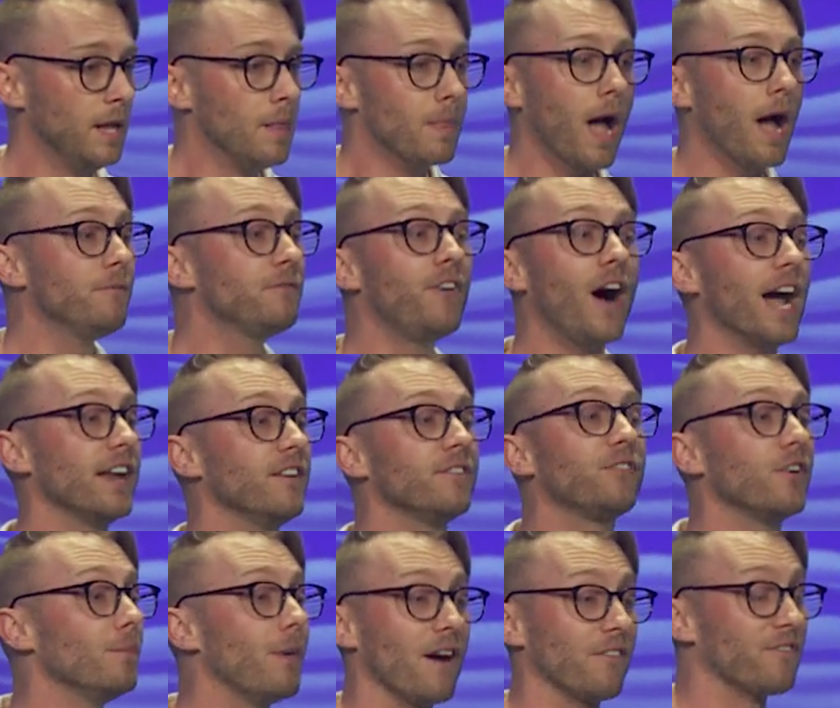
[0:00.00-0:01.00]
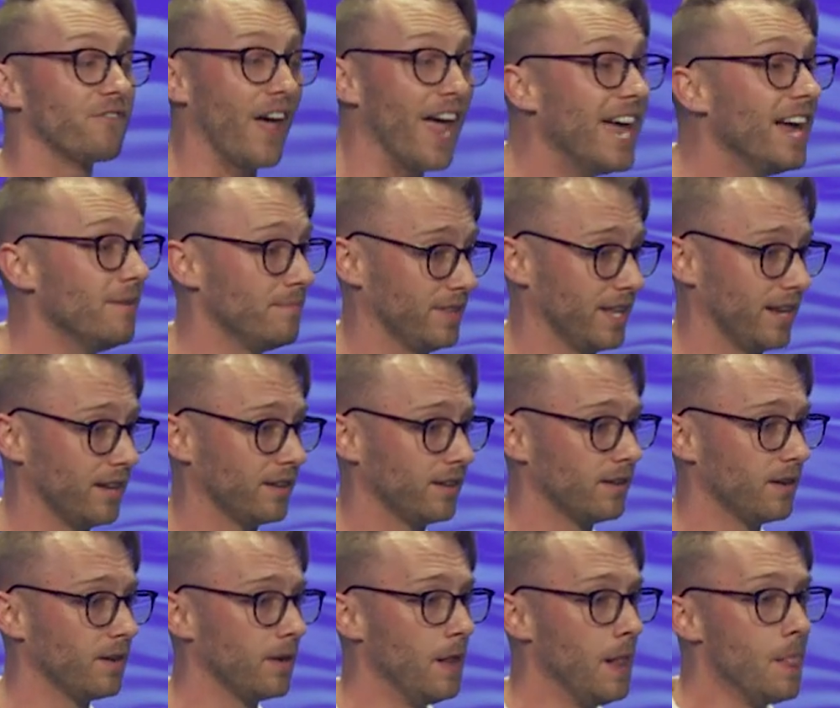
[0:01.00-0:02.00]
I'm fighting for my family.
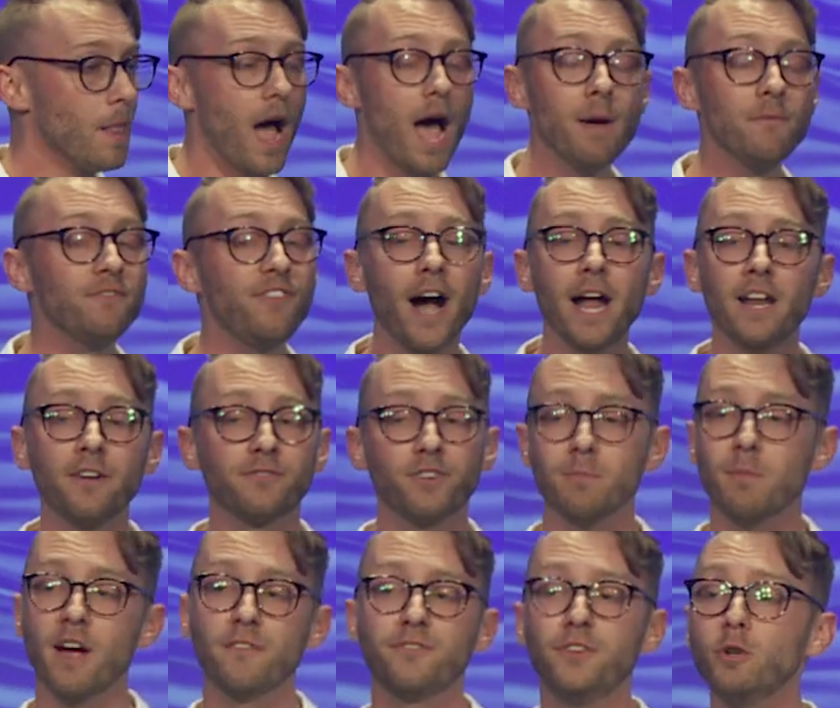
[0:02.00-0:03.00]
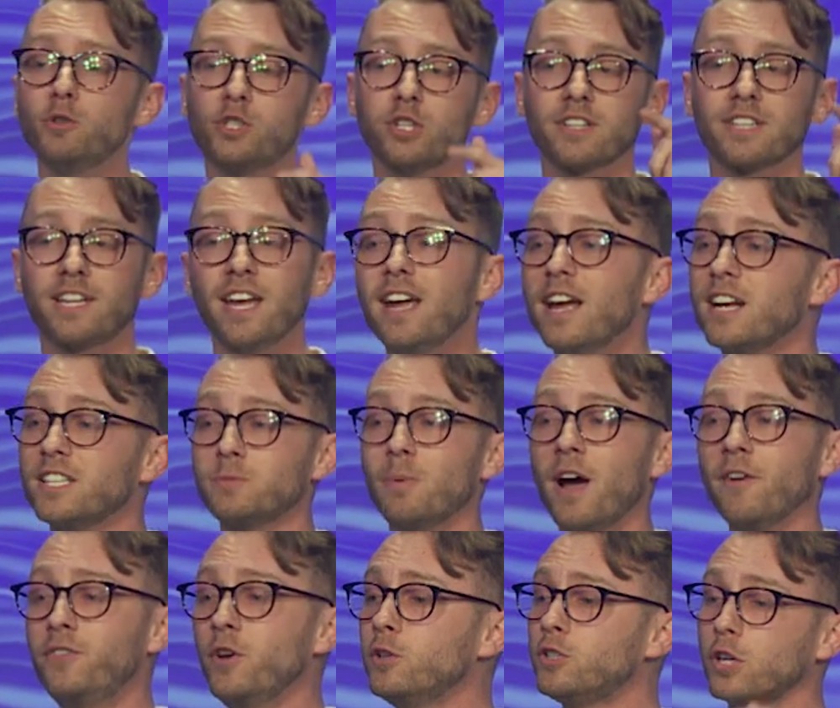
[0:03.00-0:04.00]
I'm fighting for my future kids,
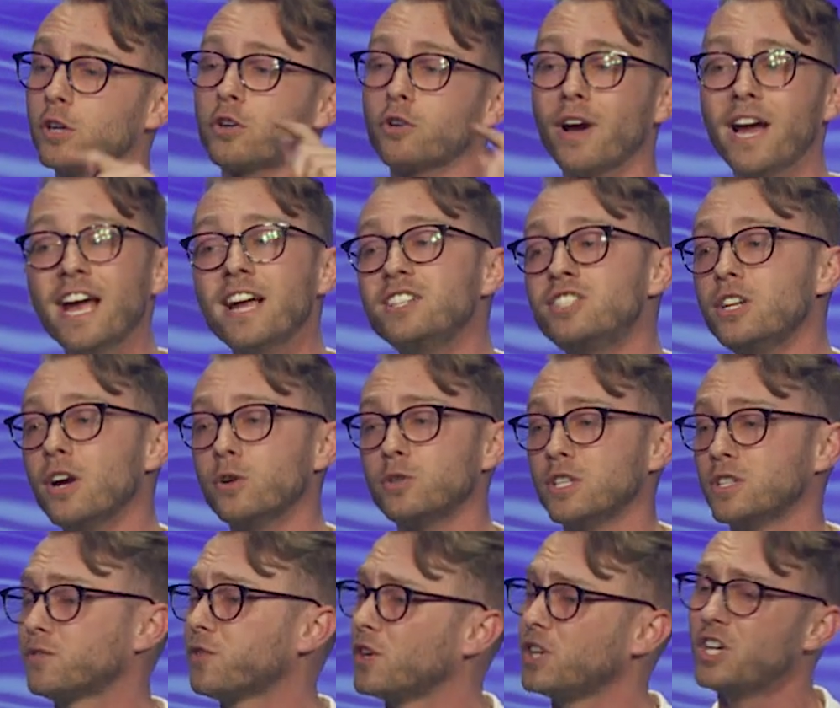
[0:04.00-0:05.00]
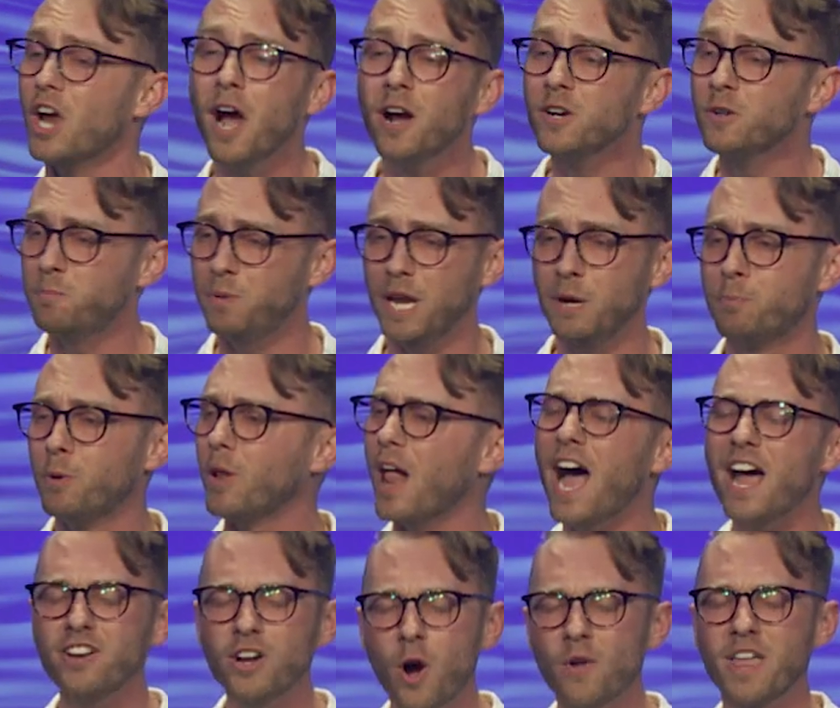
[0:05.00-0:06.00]
my future grandchildren, for young people.
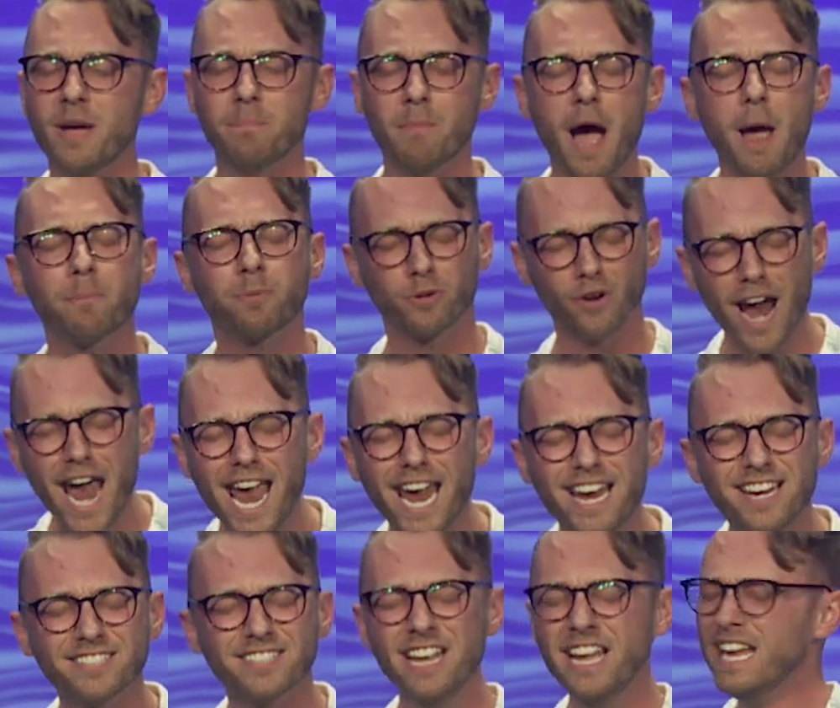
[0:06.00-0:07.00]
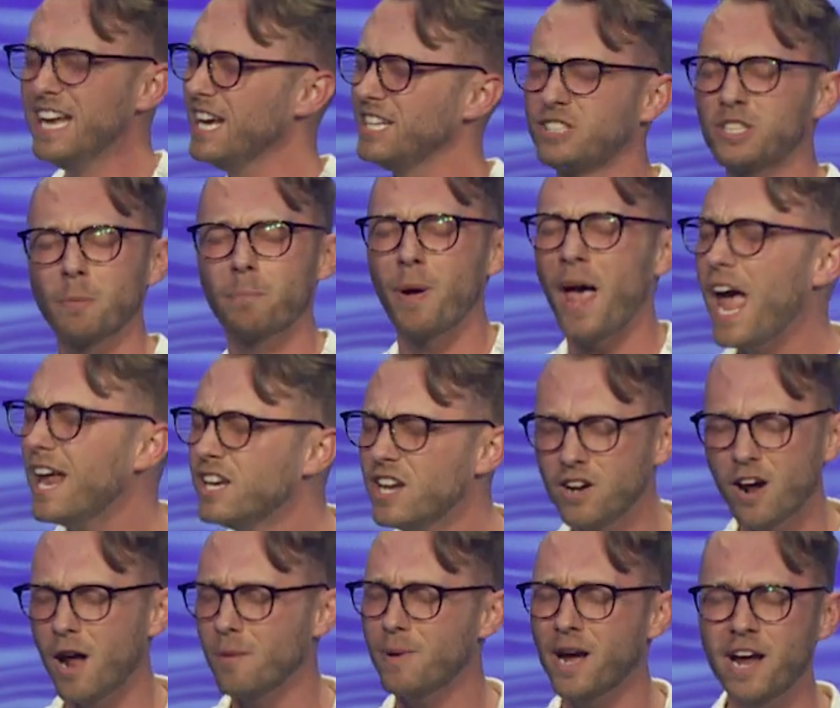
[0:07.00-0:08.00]
I know that my praise is
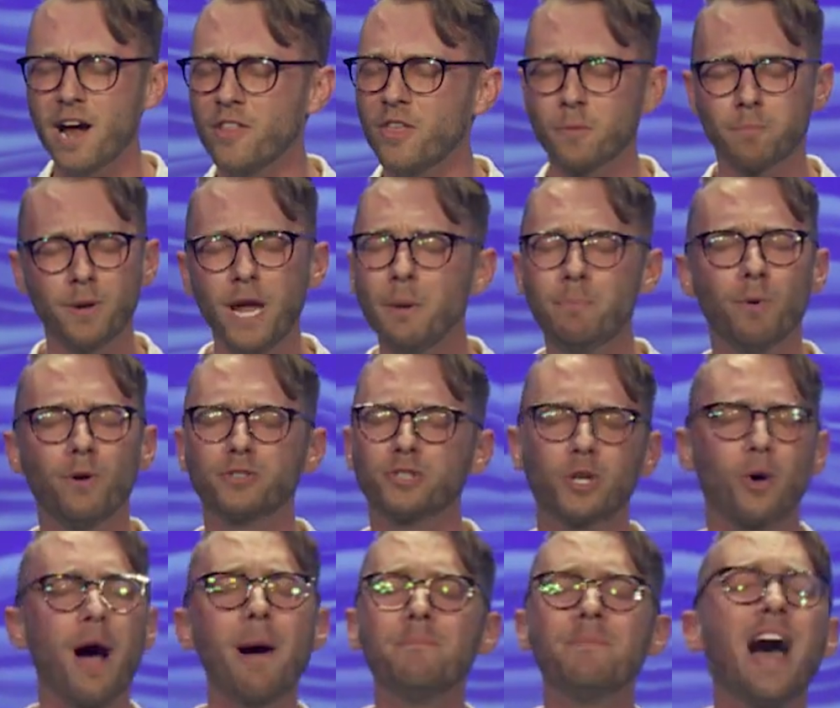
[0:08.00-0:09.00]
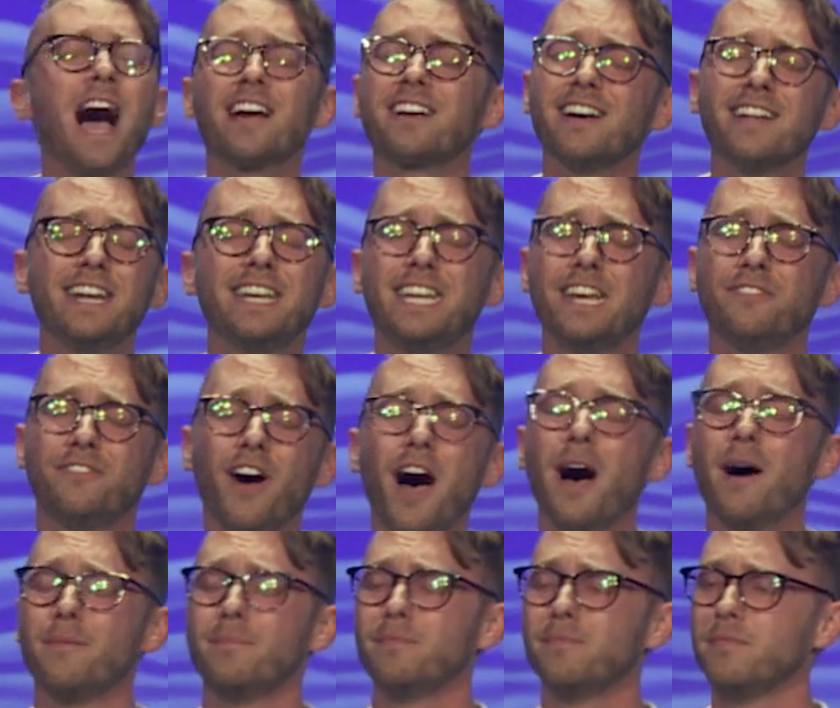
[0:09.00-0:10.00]
dependent on by other people, so I'm not going to give
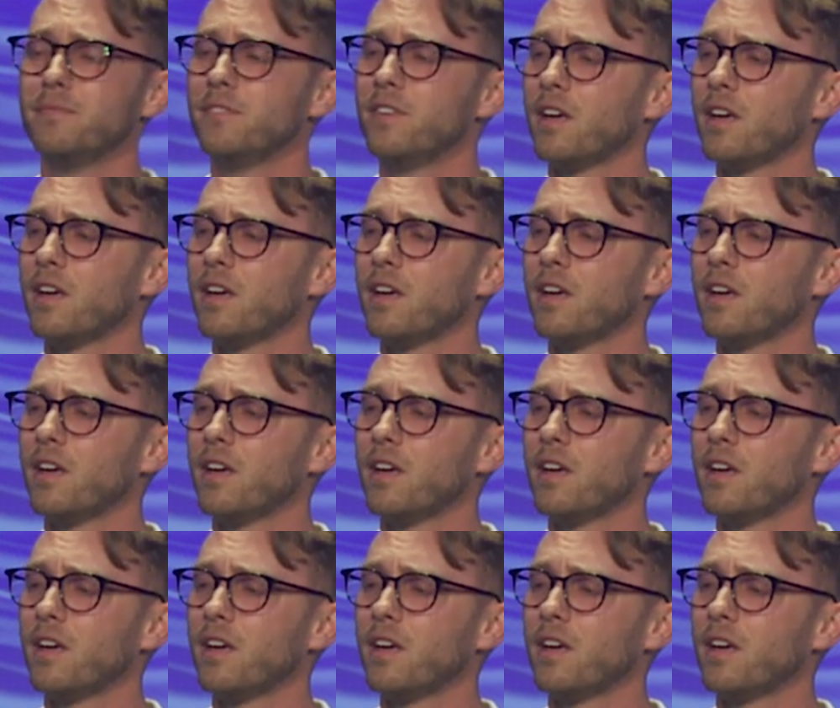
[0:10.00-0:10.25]
up.